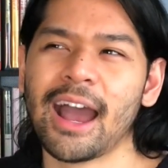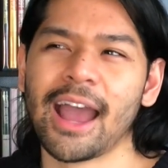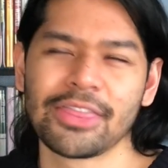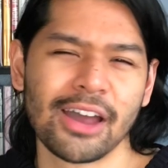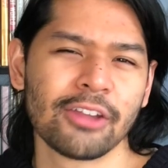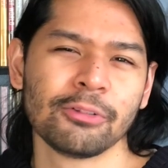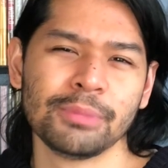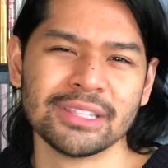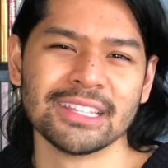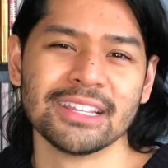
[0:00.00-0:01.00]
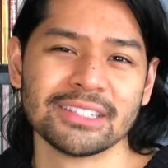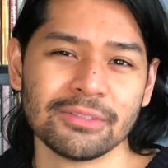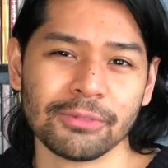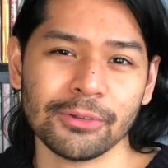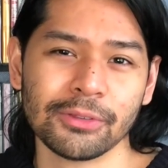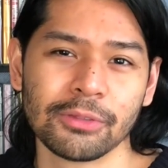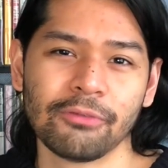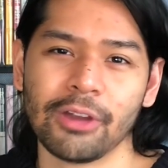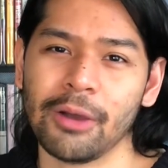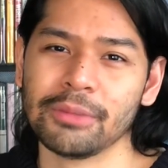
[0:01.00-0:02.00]
I thought it would be Citizen Ruth
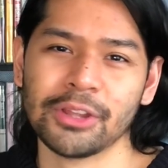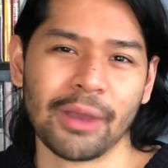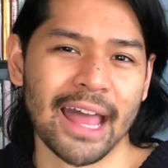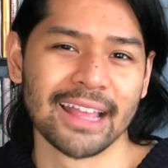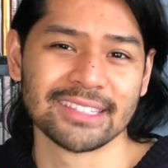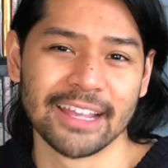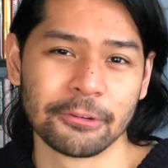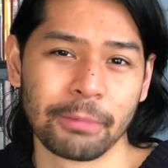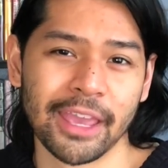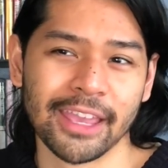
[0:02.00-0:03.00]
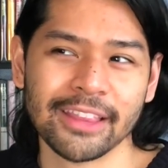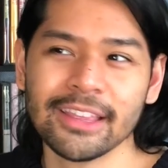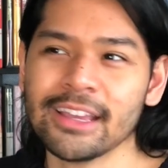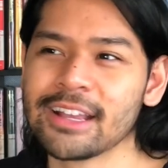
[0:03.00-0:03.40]
from, you know, Alexander Payne,